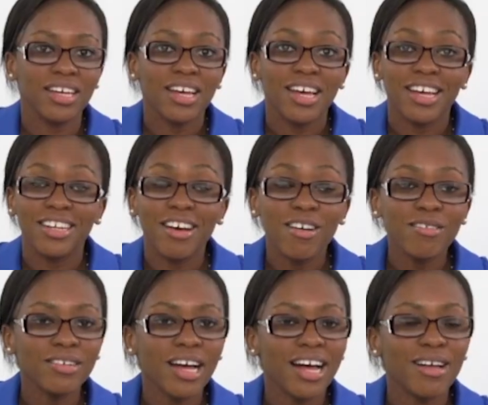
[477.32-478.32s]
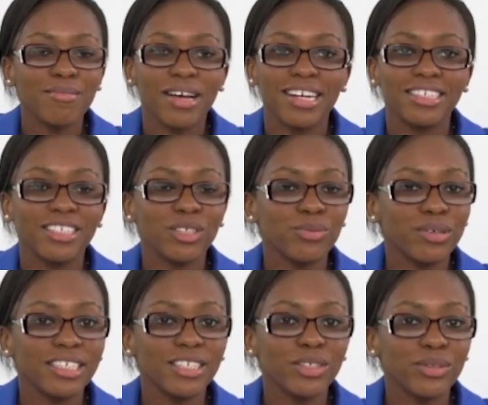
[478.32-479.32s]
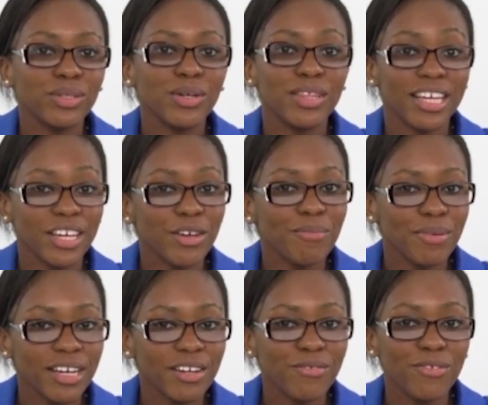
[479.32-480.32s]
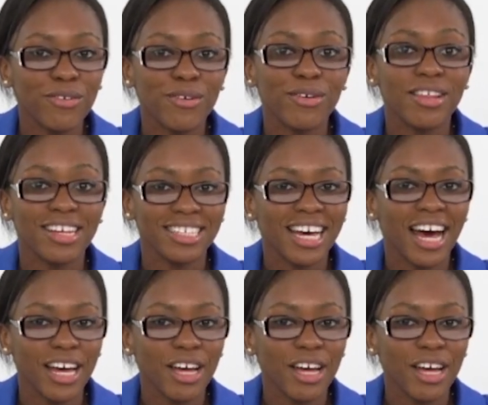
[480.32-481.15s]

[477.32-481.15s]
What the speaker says: No, I just wanted to thank you, Pete, for the time